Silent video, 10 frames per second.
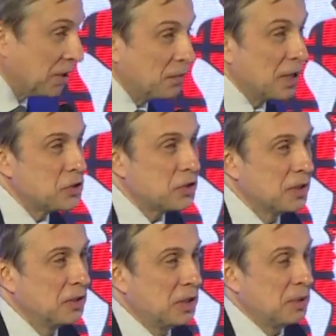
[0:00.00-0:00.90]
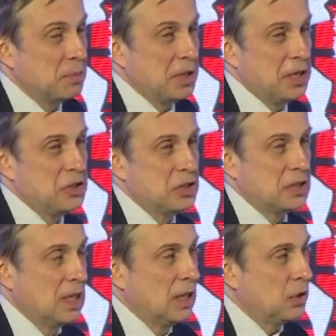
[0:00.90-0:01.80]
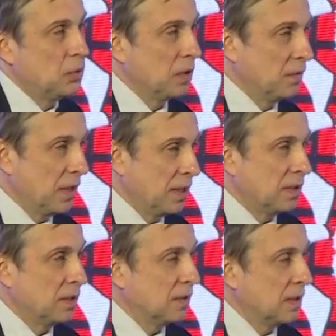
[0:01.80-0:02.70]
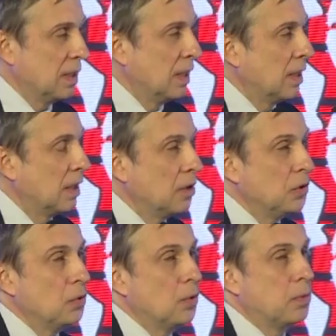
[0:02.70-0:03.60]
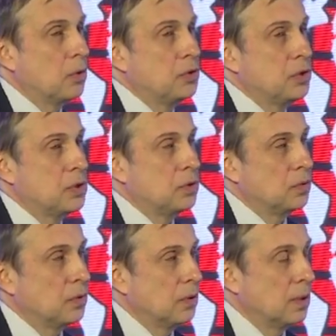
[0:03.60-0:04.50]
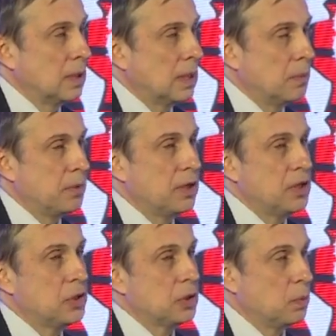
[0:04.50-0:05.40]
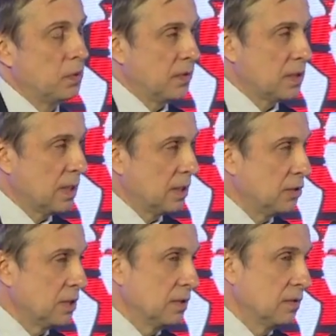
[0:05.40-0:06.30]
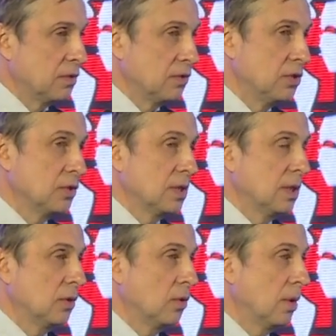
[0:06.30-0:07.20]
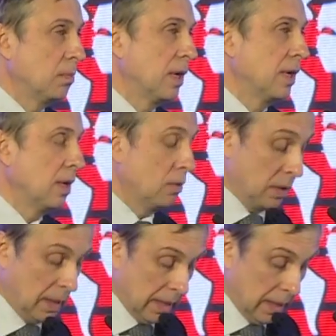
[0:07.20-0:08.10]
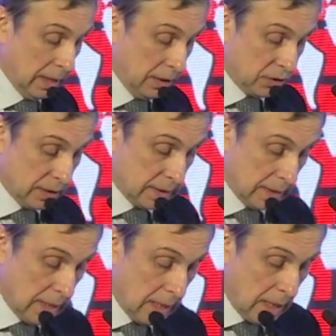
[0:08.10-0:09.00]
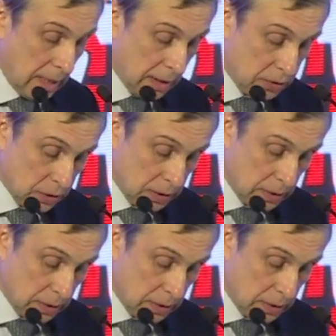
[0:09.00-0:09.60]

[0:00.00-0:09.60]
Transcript: invention and combinations to invent the new approaches to cooperations with these countries and these regions and to combine our interests. And